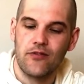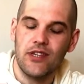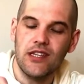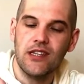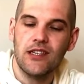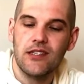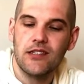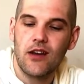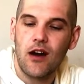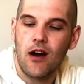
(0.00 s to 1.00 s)

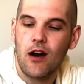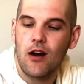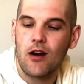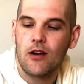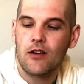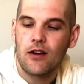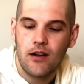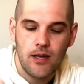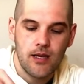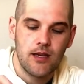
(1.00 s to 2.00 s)
These are,
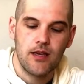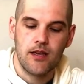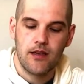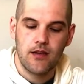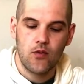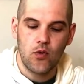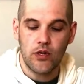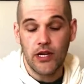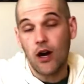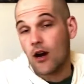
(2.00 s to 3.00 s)

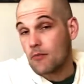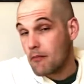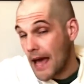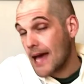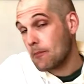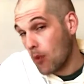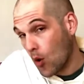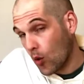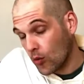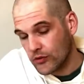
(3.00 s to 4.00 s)
well, they are Mad
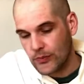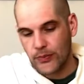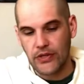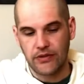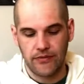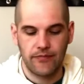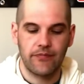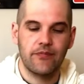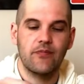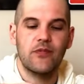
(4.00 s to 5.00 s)
Balls, but
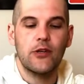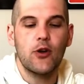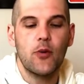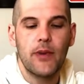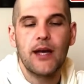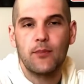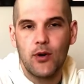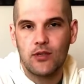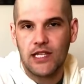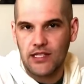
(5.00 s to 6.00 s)
they're not Mad
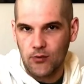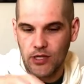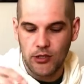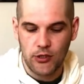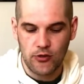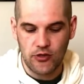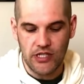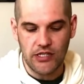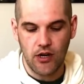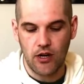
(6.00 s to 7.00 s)
Balls like the one I showed you.
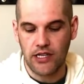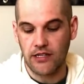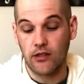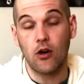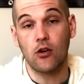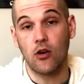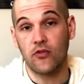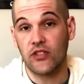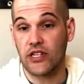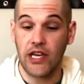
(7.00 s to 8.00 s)
These are
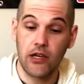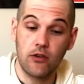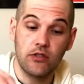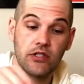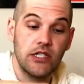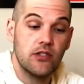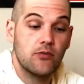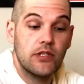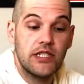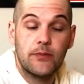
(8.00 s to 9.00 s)
knockoffs, they're KOs. These are
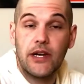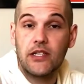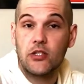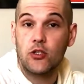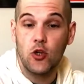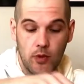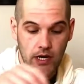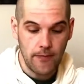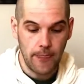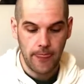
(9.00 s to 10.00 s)
released by
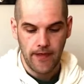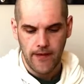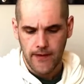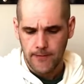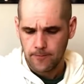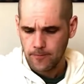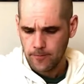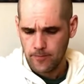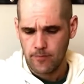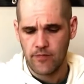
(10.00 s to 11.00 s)
Soma,
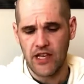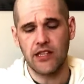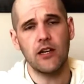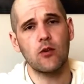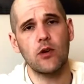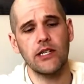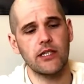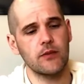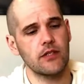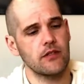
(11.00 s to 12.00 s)
and they are
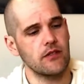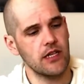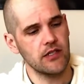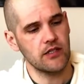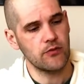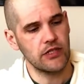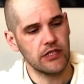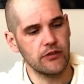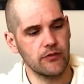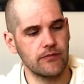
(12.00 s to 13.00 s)
wind-ups, so they're actually really
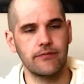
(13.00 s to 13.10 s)
cool.